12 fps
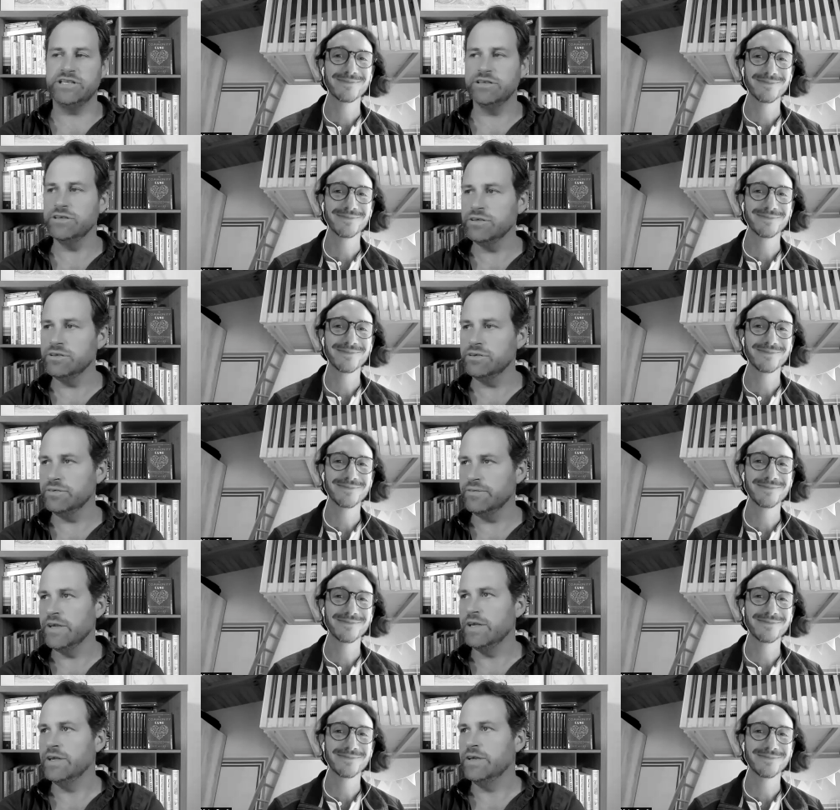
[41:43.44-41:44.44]
Speaker 1: to
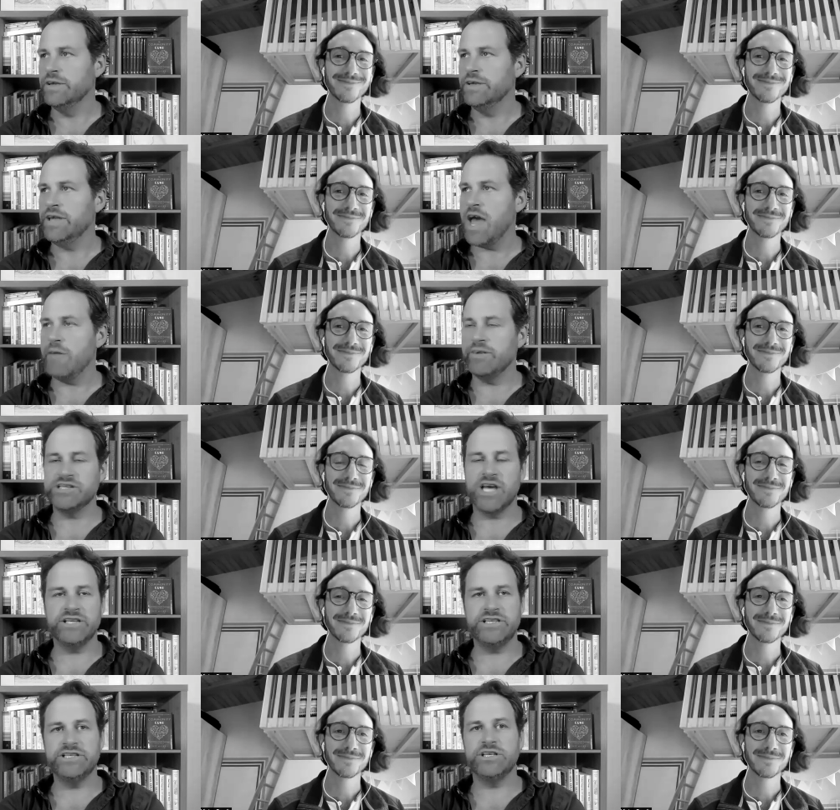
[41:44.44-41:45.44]
yeah i'm
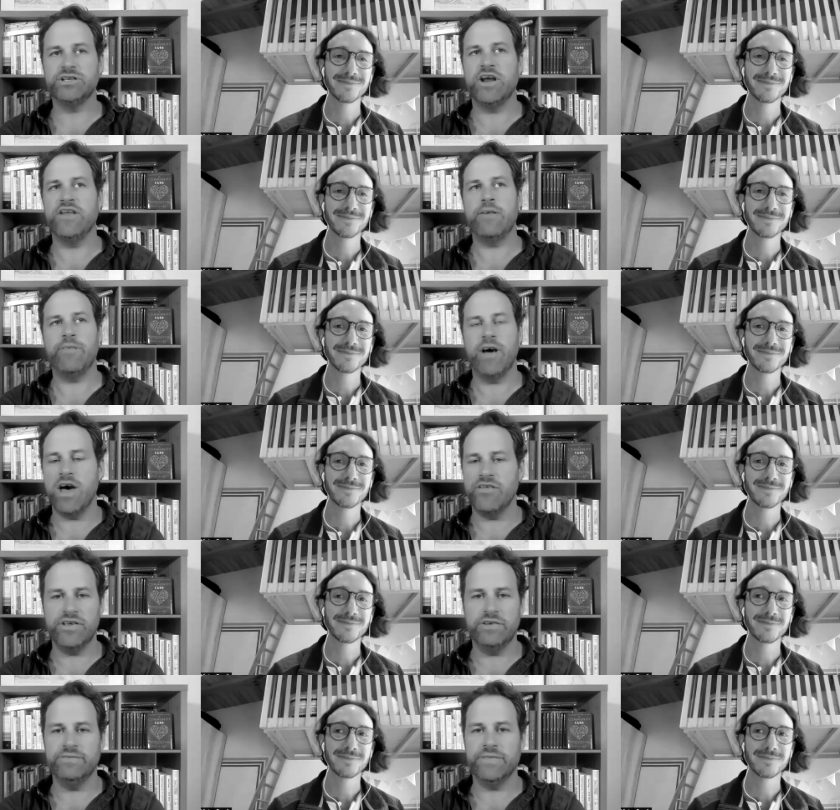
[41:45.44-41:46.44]
excited to tread that
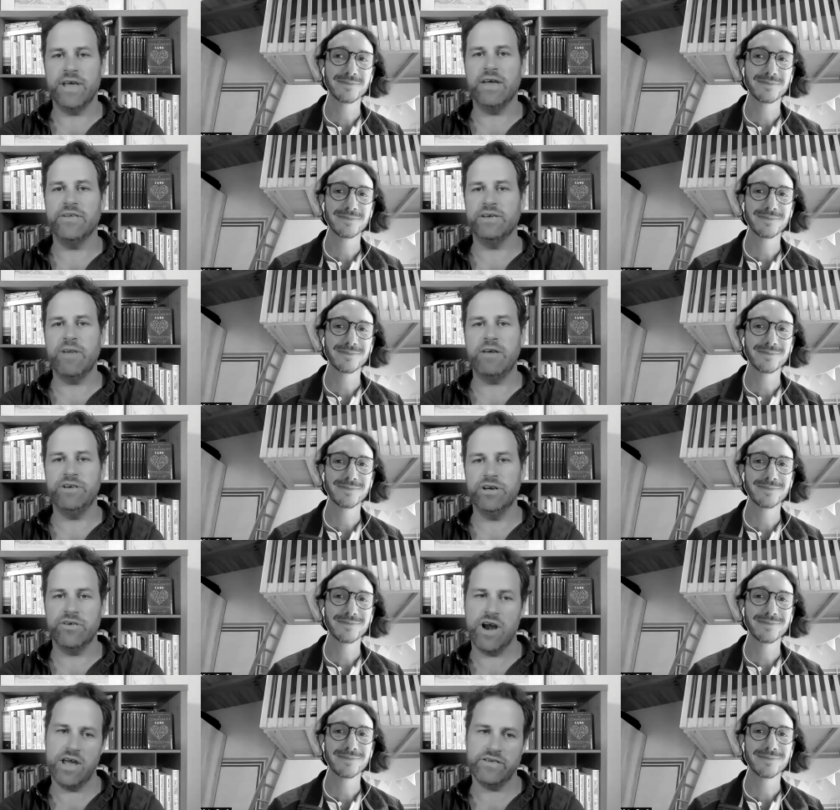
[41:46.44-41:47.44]
path and i think maybe
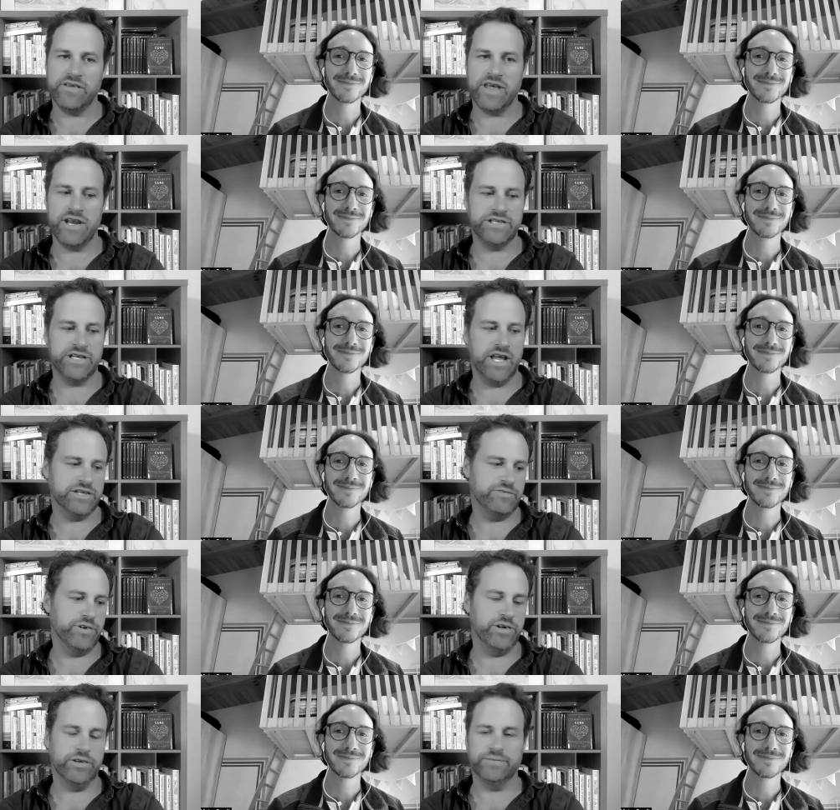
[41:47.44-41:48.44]
you're right that that is the
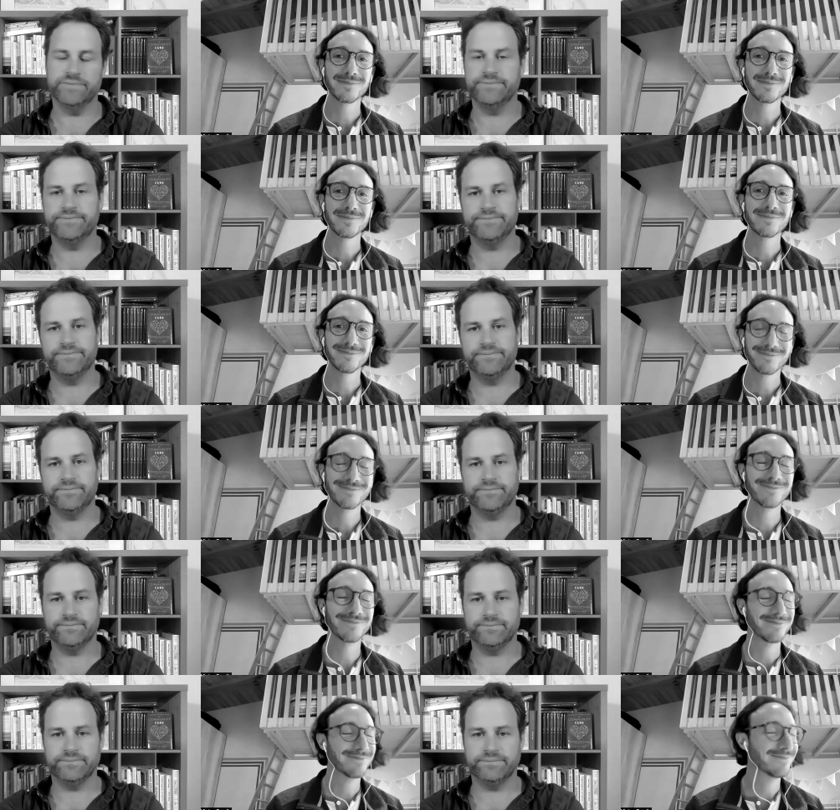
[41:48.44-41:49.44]
next book
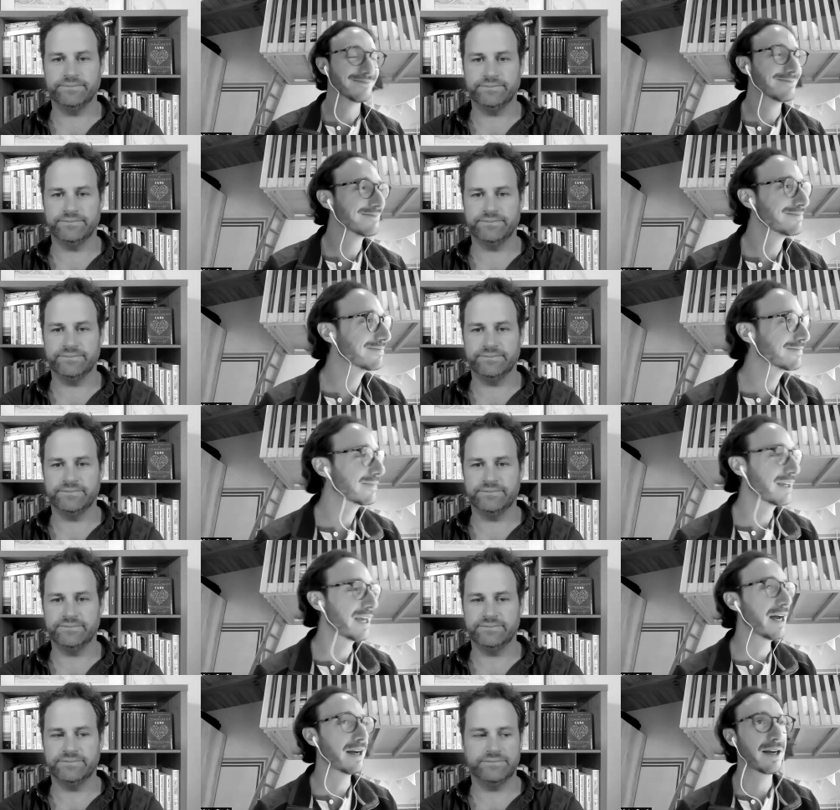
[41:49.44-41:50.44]
Speaker 2: mm.
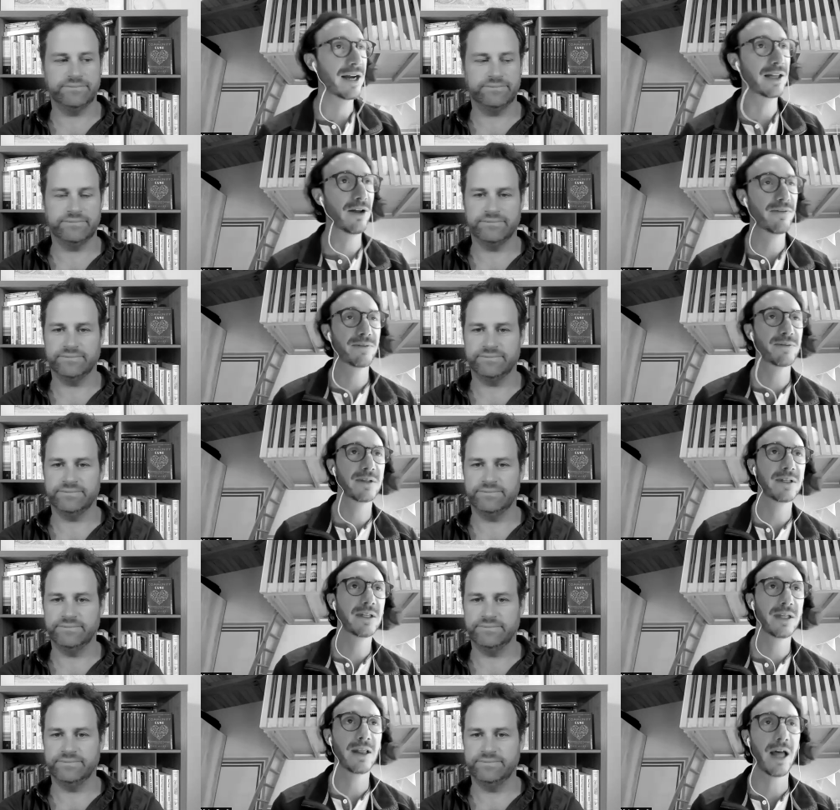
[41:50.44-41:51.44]
yeah i love
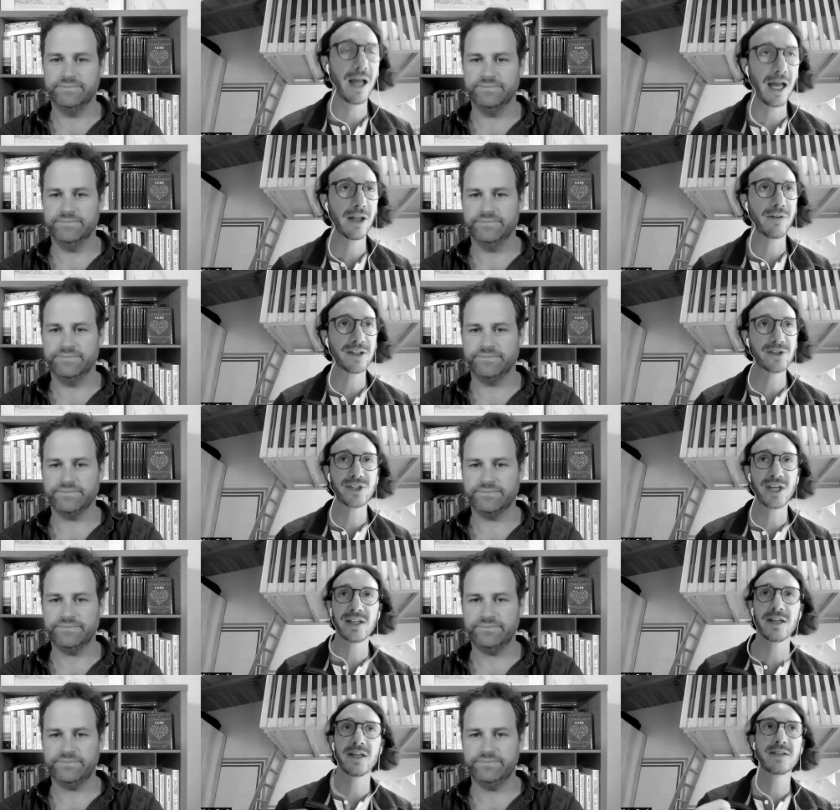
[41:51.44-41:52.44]
I love that you
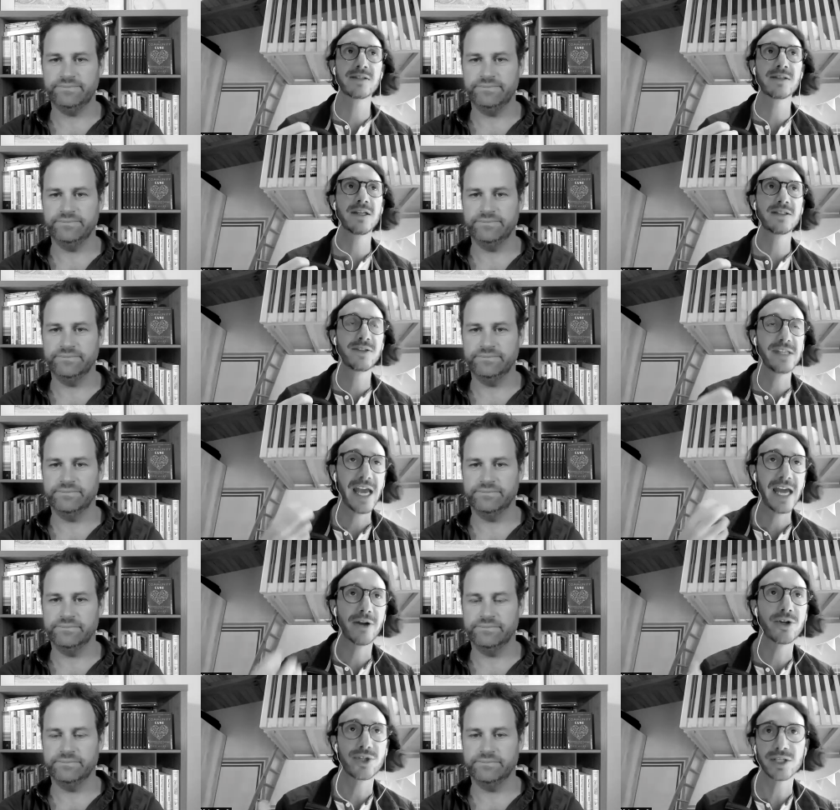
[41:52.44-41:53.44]
say it's it's the
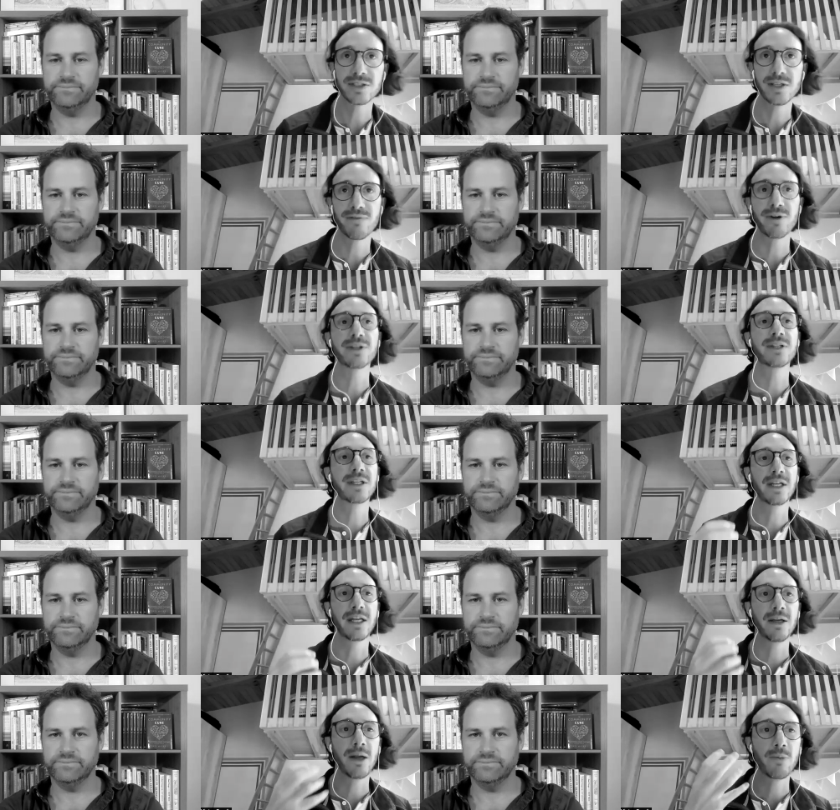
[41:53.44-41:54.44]
energy is different
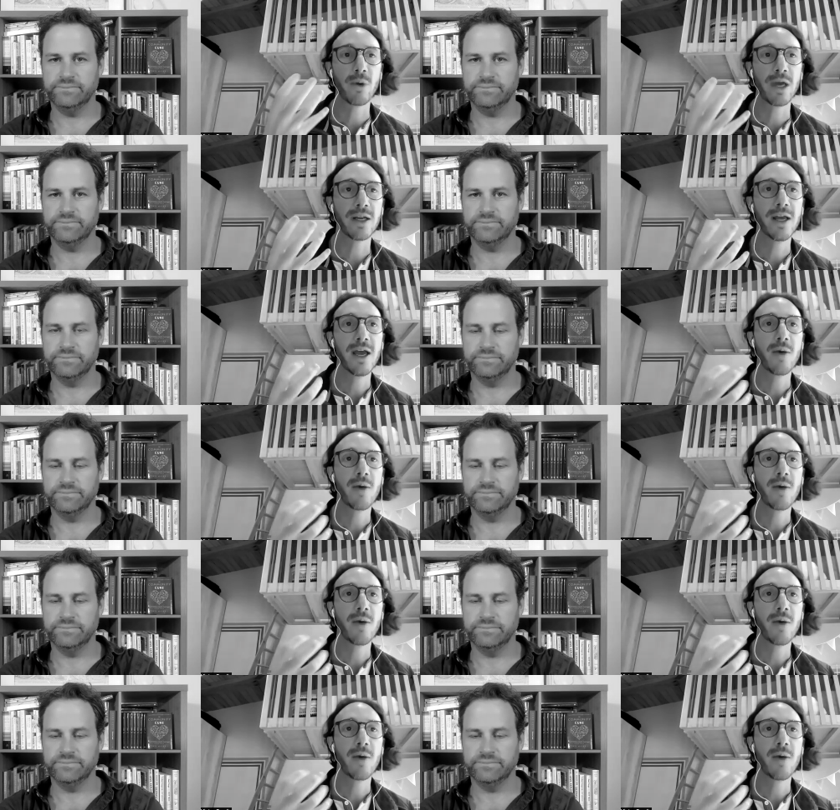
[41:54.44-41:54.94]
and and and, and